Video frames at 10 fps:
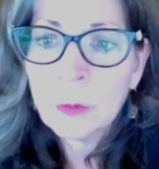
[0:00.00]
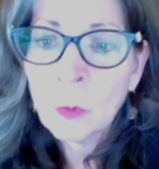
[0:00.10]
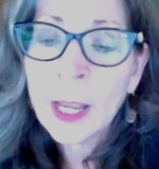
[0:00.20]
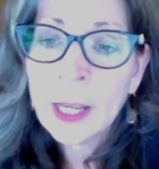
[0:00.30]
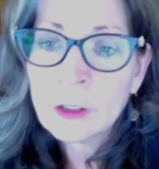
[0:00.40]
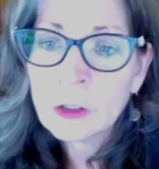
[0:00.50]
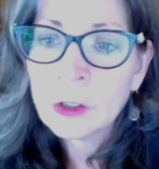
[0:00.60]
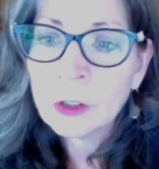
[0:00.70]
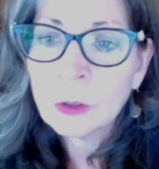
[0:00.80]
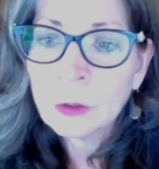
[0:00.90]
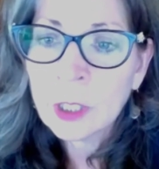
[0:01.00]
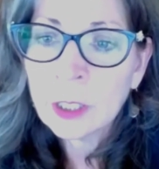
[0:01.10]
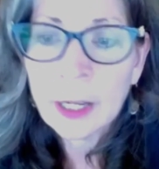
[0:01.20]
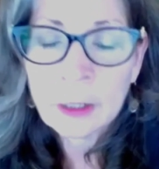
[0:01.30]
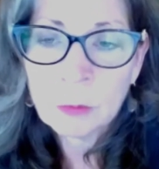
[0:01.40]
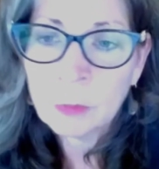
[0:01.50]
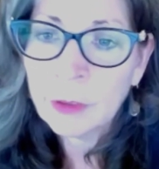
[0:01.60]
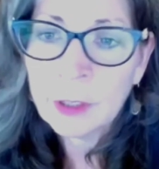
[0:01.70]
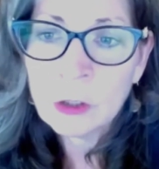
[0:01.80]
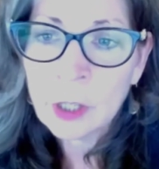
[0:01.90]
ways to connect
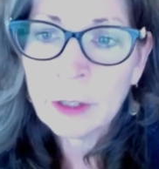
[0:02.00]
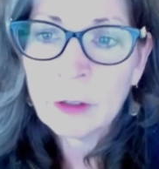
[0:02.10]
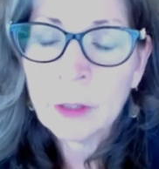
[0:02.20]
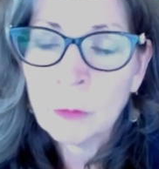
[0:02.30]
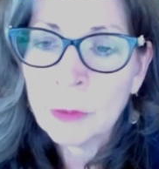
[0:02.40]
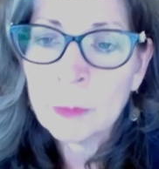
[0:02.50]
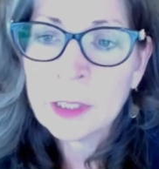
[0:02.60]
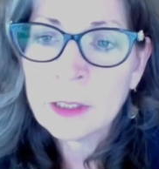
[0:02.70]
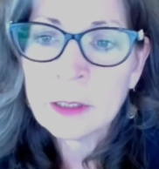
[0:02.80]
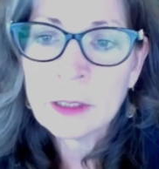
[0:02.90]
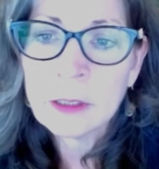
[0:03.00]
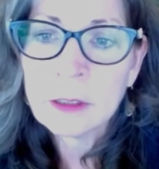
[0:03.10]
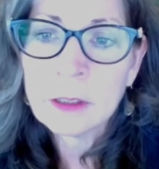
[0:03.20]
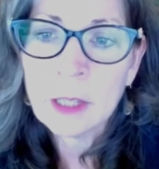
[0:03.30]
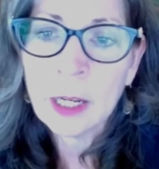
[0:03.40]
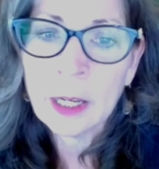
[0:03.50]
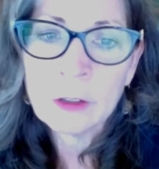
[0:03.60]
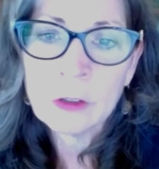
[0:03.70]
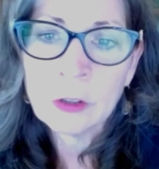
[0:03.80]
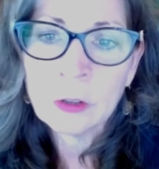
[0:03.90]
with each other and with businesses
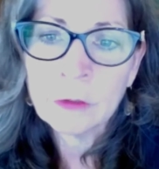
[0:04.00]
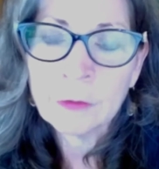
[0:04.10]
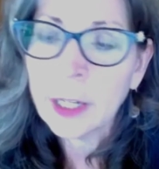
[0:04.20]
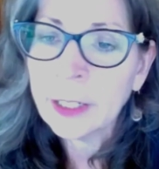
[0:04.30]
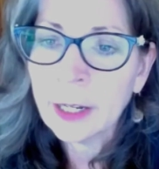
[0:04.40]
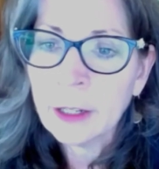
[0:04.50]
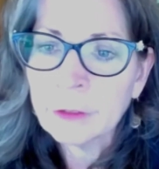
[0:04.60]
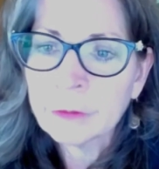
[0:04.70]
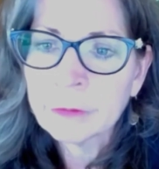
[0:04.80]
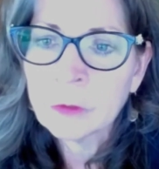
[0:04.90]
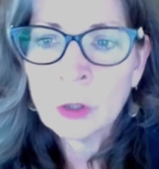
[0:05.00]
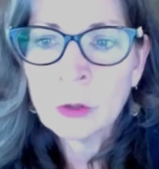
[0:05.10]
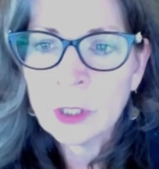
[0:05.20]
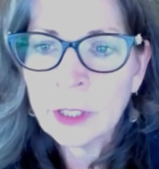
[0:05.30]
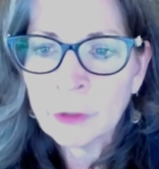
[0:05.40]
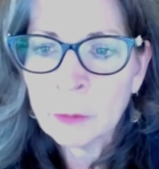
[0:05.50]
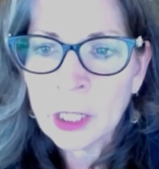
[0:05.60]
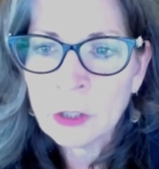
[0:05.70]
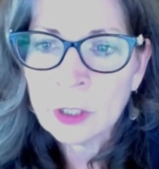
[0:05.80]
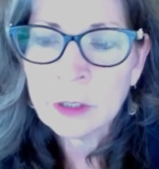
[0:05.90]
and to find out news and
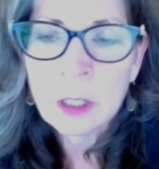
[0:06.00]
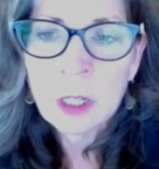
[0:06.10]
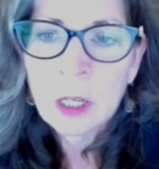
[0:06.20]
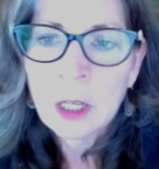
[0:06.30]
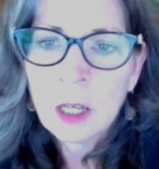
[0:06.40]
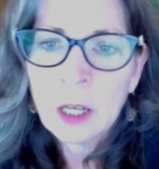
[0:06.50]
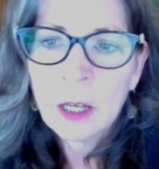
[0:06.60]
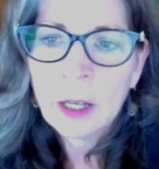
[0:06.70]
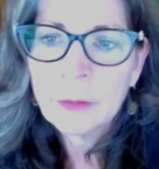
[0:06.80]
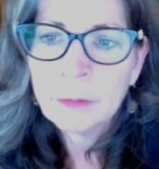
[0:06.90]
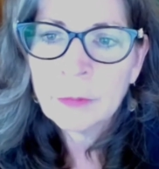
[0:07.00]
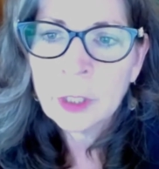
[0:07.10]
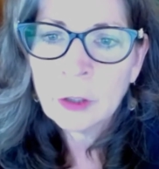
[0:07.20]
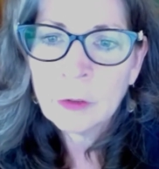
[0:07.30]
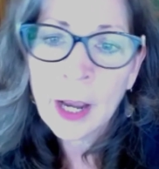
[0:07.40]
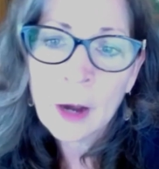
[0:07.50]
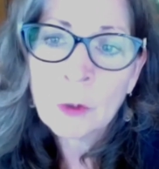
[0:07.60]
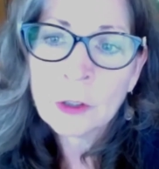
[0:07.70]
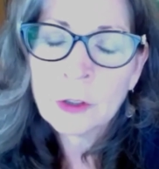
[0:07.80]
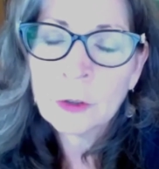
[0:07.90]
information. You know, now
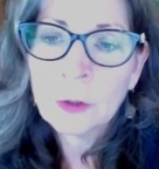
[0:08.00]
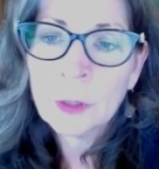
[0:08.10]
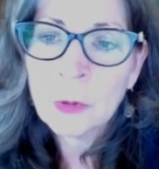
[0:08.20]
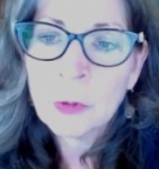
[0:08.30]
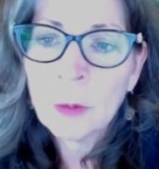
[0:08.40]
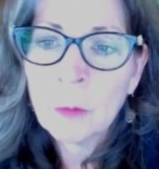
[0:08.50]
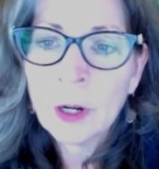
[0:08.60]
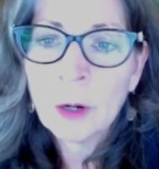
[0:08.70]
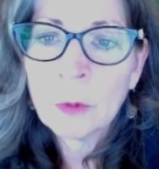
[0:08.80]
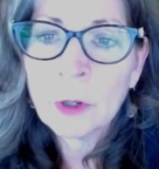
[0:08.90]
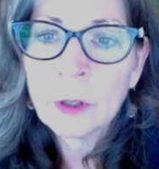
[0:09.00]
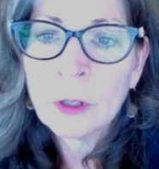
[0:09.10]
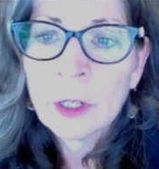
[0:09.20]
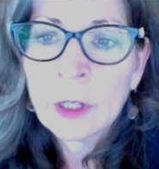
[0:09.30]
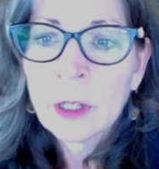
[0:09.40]
we're to a point where we're